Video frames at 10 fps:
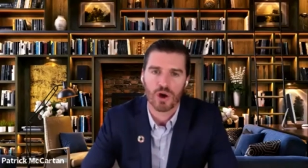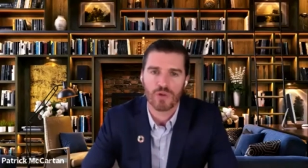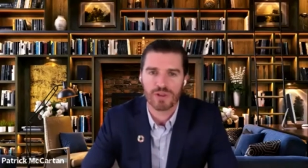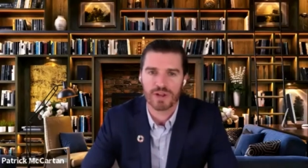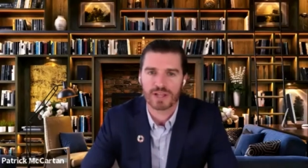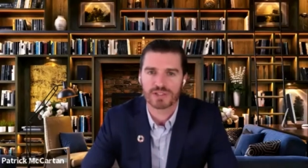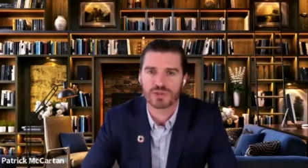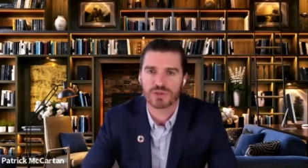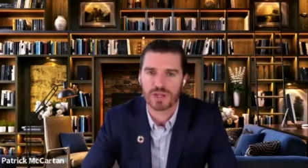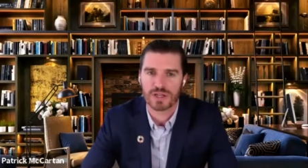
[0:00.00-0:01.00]
over the next
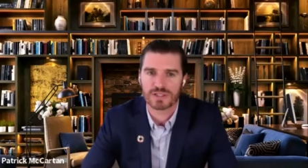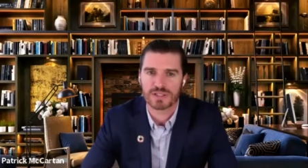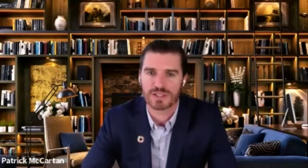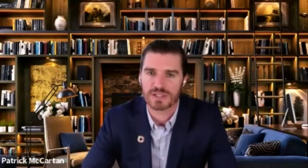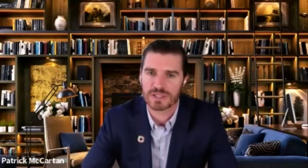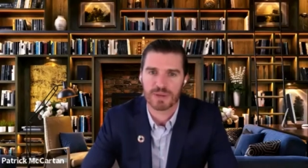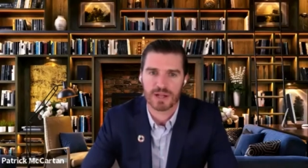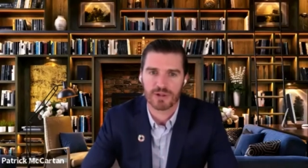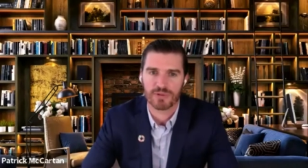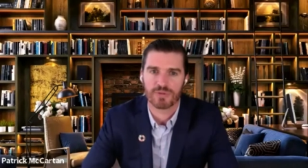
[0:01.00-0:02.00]
two days, the six
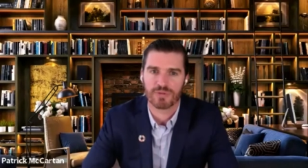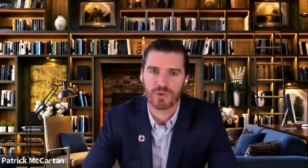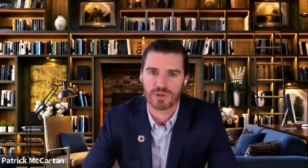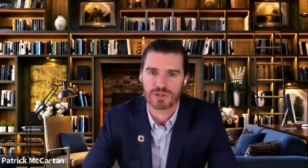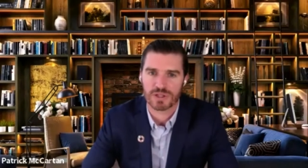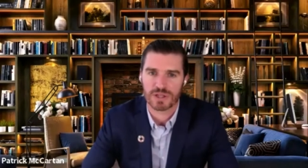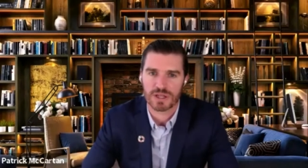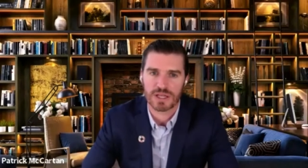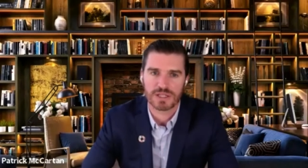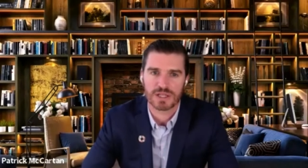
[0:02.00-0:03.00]
panels will focus on the
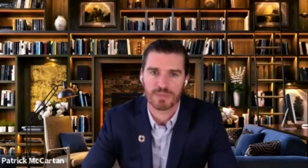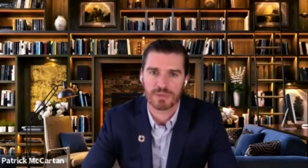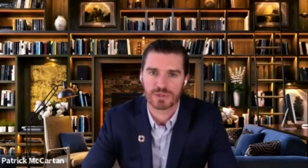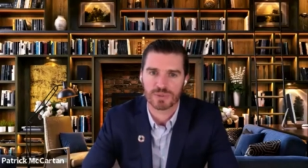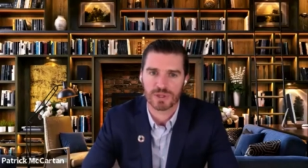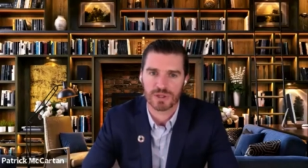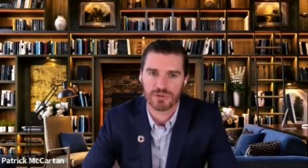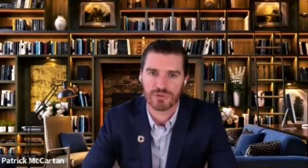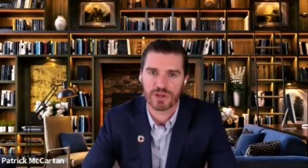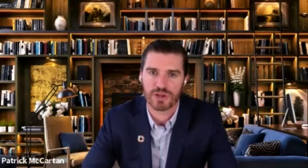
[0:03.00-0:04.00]
key topics
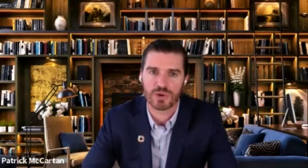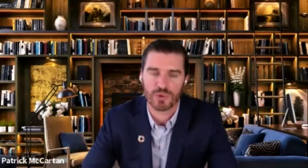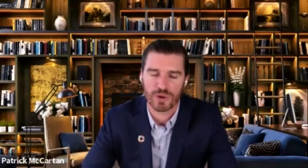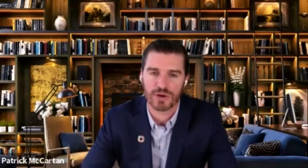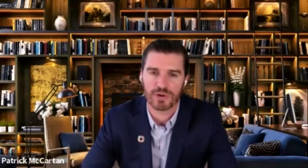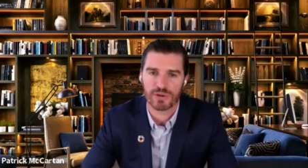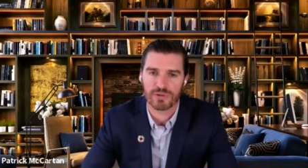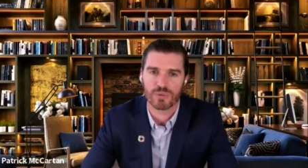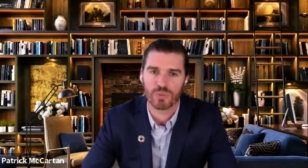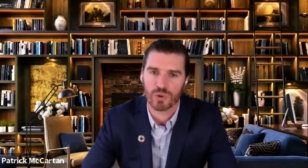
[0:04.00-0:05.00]
within three core
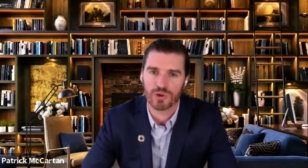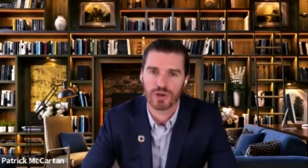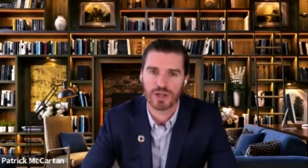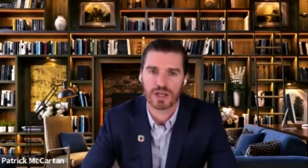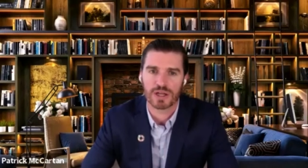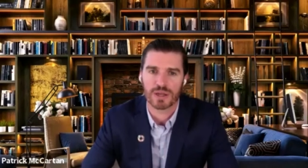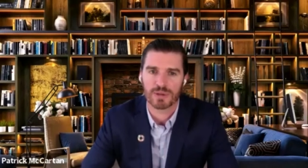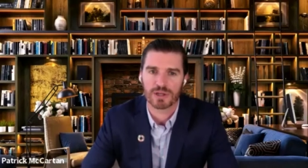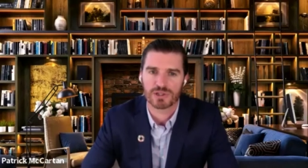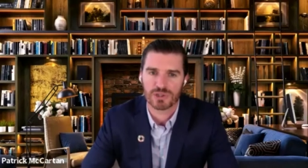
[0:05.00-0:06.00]
areas, one
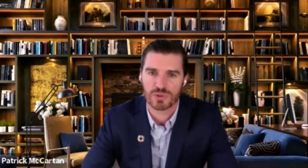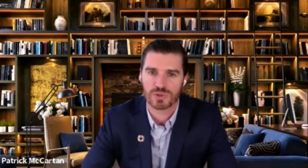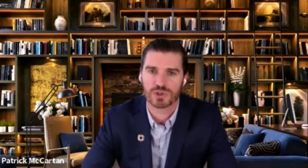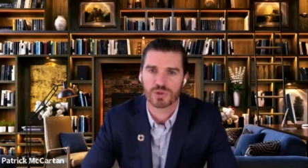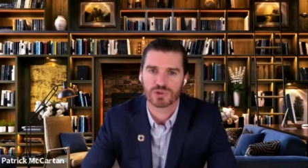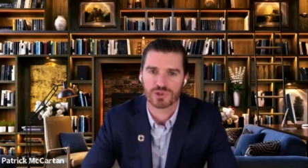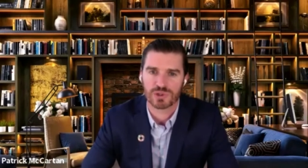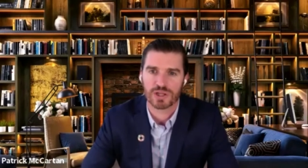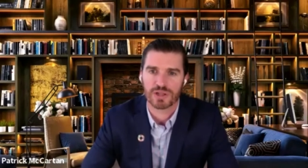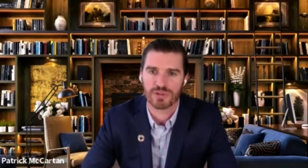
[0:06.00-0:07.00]
economic, two
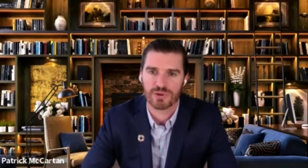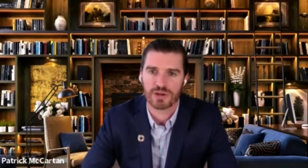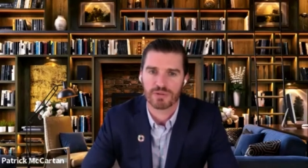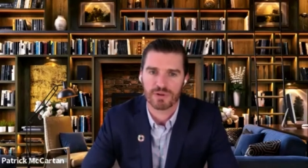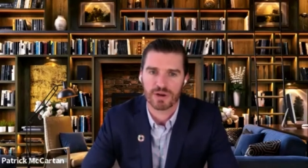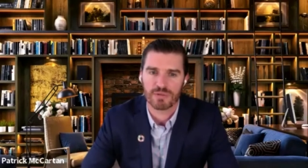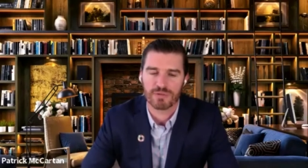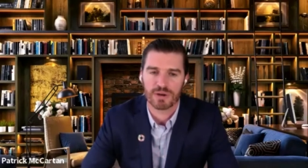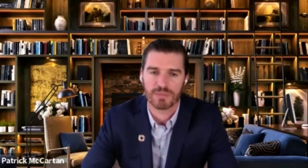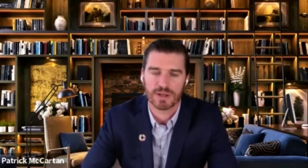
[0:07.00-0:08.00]
social, and three env
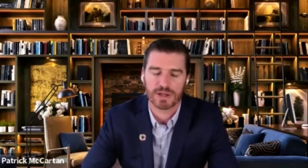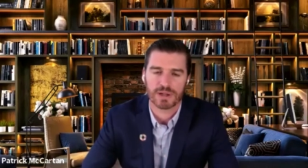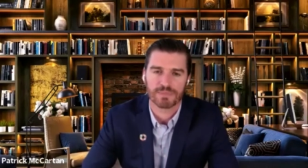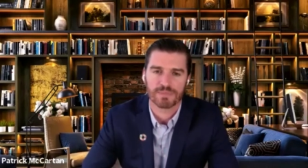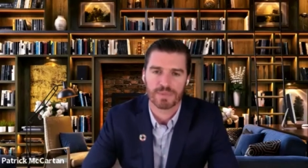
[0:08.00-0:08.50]
environmental.